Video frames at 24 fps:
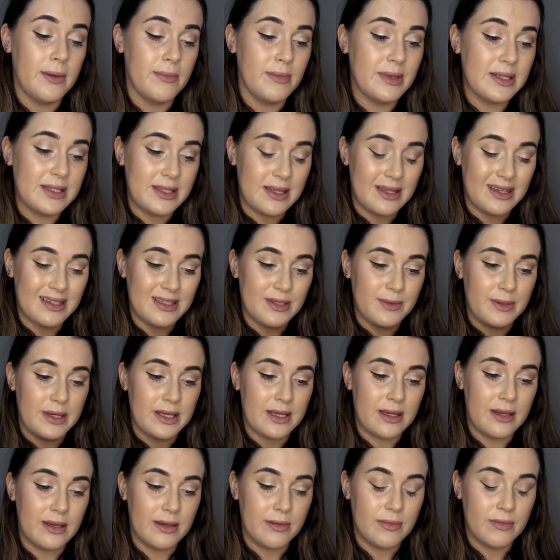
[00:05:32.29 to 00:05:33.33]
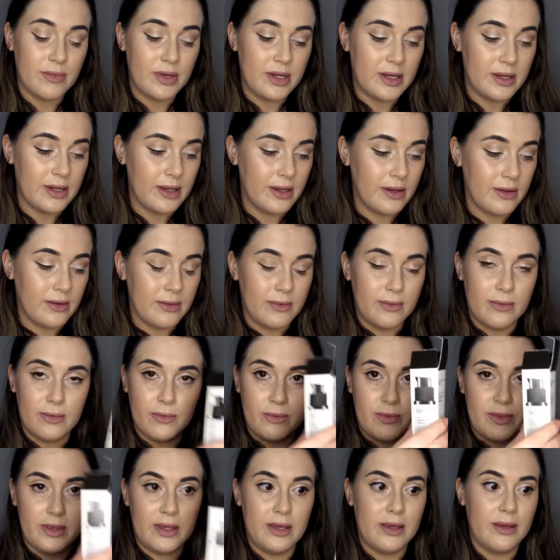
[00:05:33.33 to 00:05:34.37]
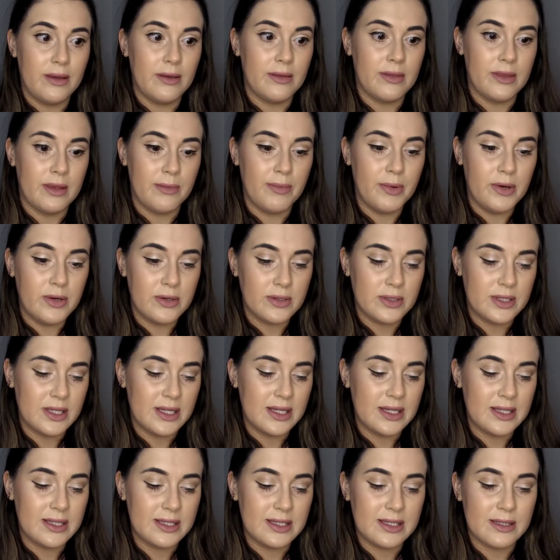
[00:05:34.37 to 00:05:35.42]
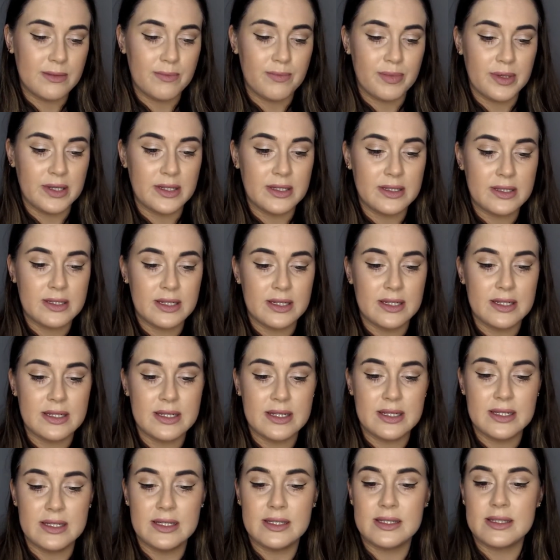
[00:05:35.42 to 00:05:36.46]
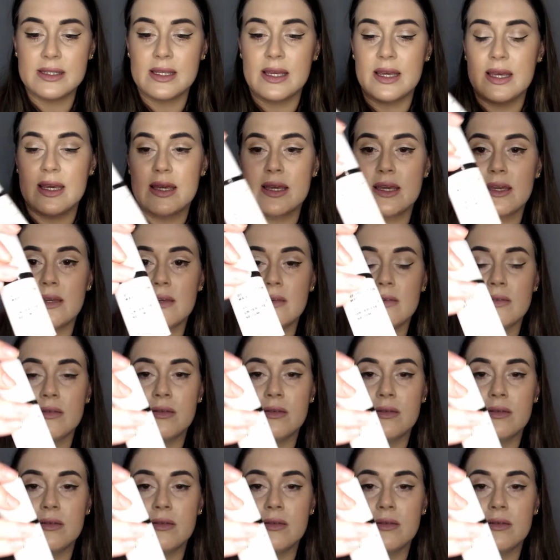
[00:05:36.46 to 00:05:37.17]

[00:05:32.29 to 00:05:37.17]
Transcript: So that's why I'm reading all the boxes, but it is a